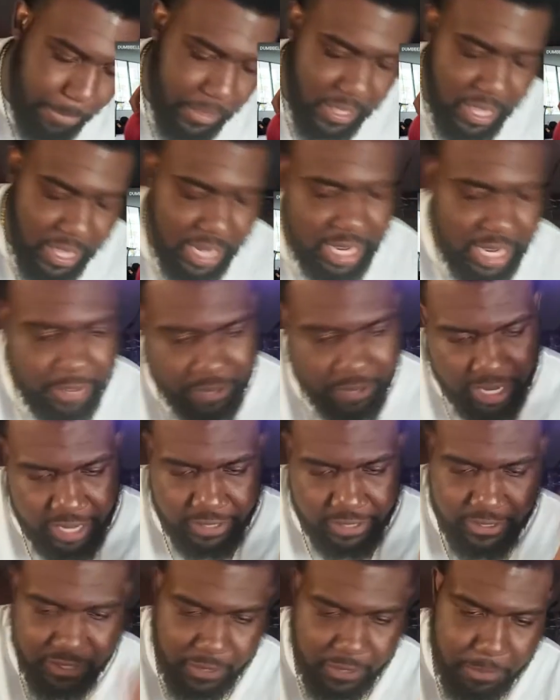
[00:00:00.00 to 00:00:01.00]
Y'all, I would
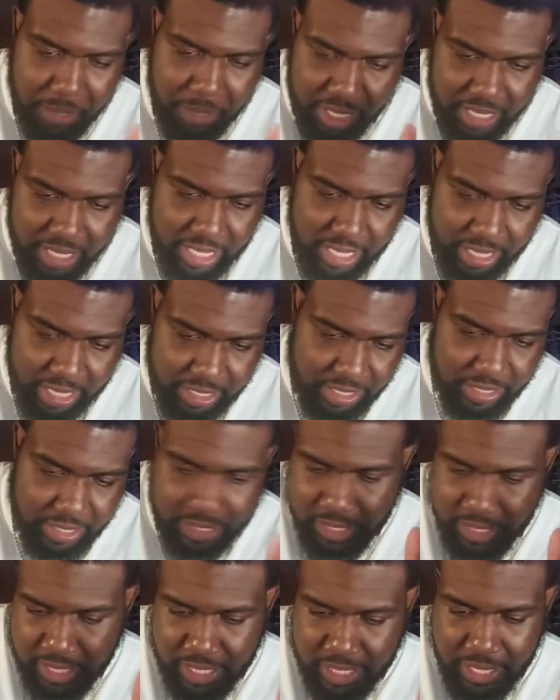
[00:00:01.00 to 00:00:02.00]
have so many guests.
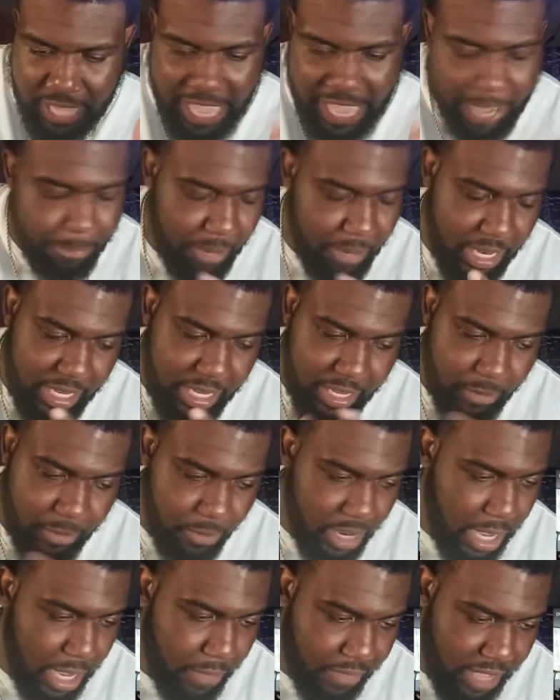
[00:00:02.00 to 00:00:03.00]
I'd probably get
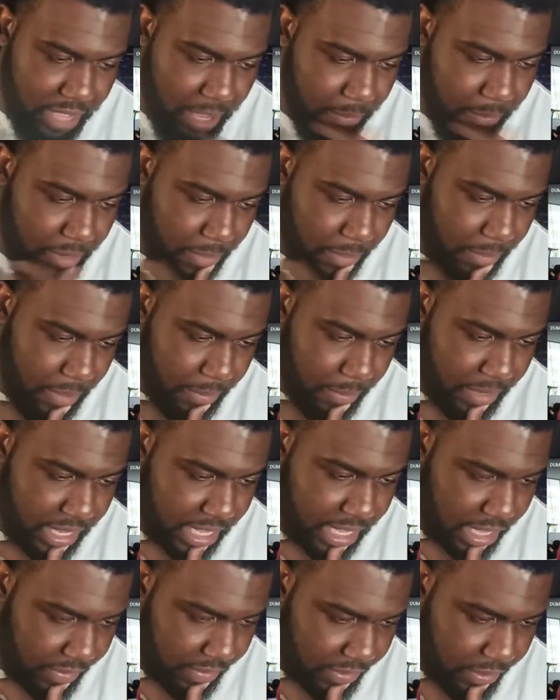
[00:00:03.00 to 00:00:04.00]
robbed of how many people I
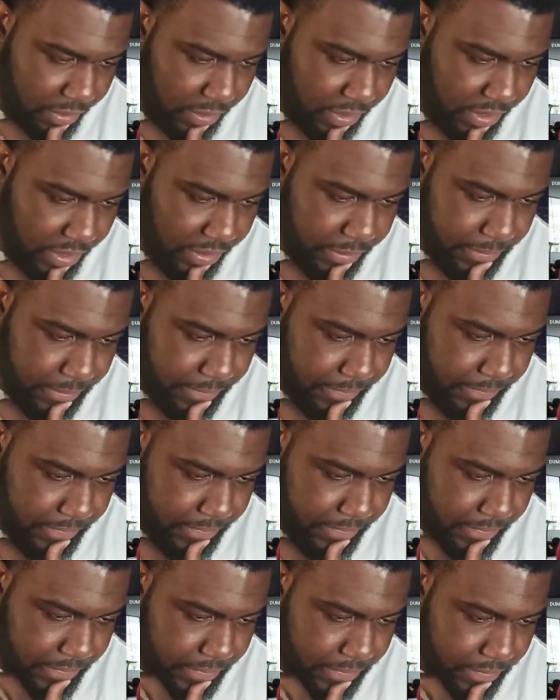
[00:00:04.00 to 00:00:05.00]
have on here.
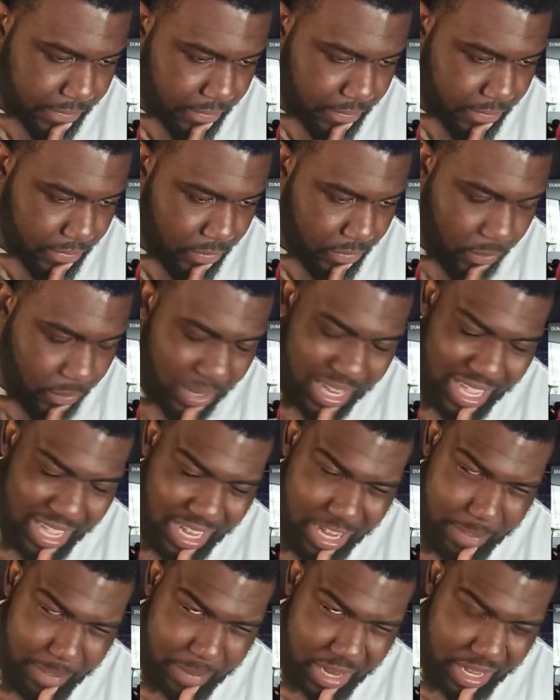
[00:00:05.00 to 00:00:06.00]
Would I have
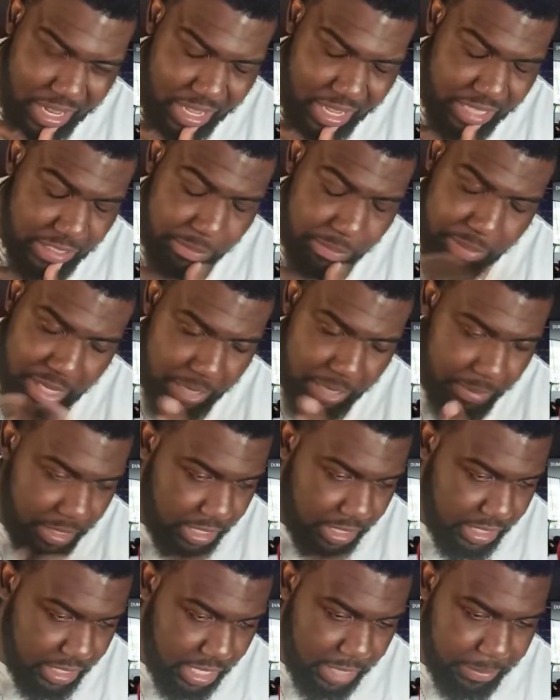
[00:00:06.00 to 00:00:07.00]
that many guests? It'd probably be the
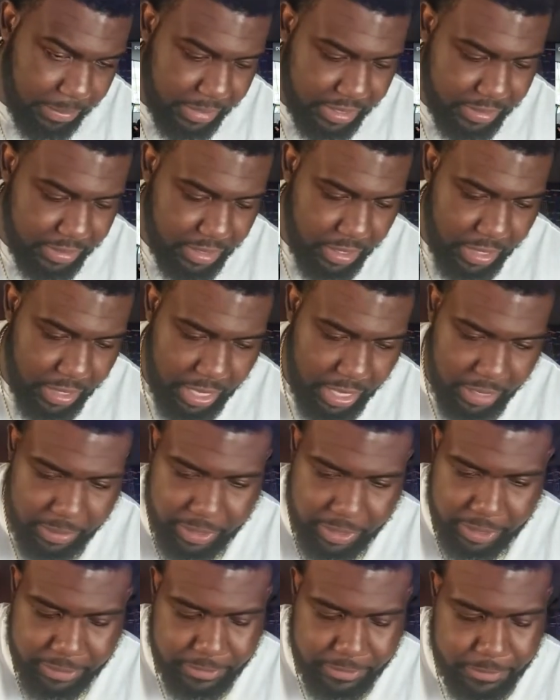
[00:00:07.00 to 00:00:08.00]
same, but, you know, I
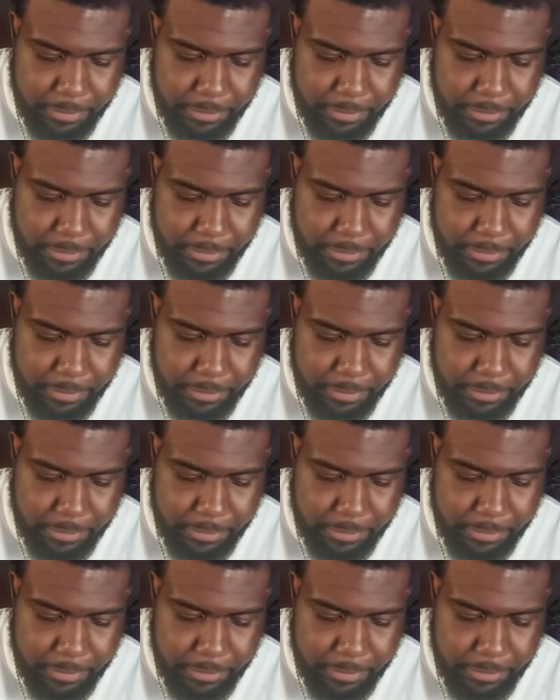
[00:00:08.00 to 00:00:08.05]
don't know.